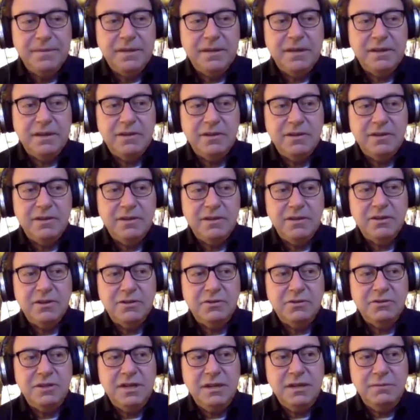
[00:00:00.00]

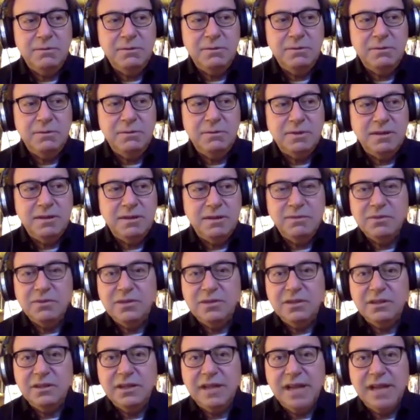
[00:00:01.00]
The Cree were one of the
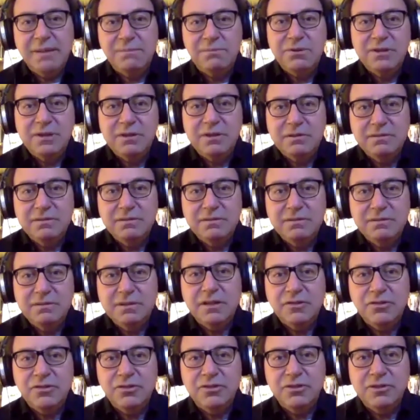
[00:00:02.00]
most elaborate
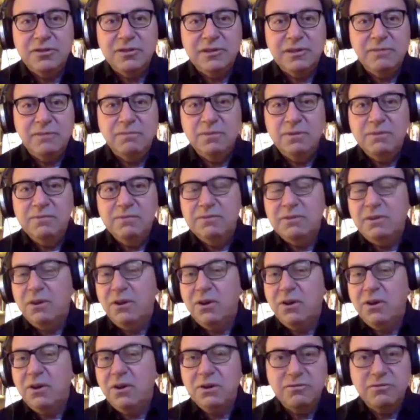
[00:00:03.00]
cultures. They moved
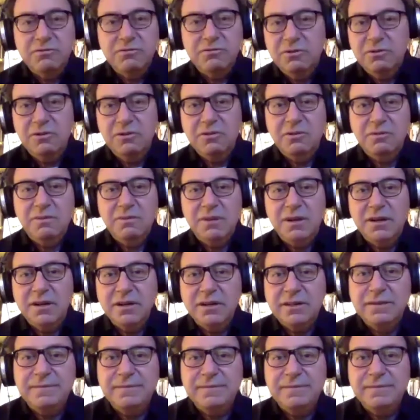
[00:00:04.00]
all through North
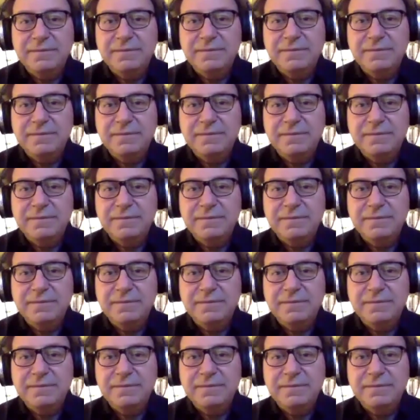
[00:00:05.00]
America.